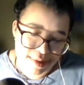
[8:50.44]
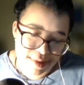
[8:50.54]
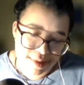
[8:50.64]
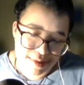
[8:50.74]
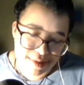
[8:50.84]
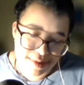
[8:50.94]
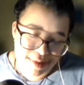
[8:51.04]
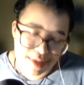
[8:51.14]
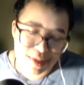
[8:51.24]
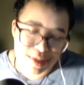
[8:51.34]
It
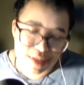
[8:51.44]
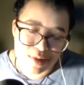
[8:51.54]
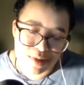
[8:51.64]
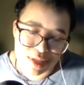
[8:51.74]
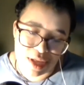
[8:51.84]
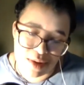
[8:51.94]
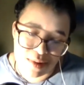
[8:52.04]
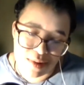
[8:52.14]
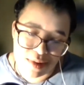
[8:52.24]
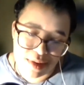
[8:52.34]
was a little slow.
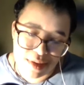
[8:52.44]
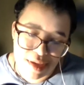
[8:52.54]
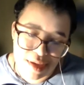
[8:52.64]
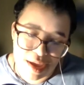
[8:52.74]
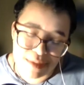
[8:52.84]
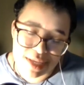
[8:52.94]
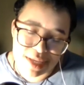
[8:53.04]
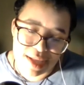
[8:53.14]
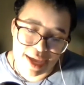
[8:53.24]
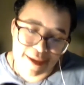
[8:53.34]
I'm just
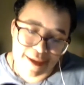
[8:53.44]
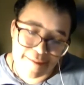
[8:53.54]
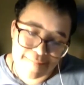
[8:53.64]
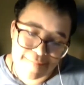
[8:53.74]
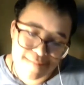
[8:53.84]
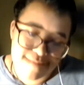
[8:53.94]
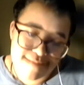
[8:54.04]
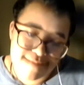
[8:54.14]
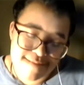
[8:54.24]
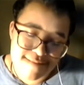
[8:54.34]
like, I
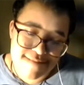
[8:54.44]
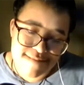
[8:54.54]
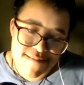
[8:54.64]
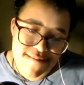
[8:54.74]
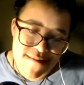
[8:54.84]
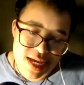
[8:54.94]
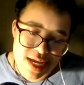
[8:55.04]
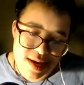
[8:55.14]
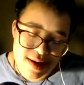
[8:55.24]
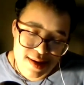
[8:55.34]

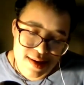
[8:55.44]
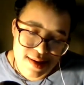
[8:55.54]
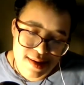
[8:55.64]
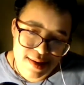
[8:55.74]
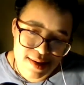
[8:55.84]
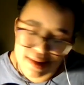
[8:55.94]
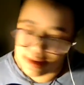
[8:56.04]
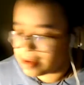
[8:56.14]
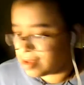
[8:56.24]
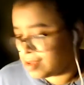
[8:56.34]
think the thing is,
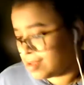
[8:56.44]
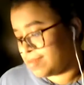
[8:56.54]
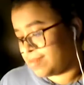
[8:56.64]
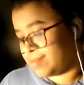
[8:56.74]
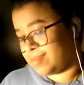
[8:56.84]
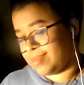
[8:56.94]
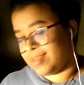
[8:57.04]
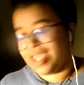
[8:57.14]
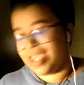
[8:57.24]
it's all,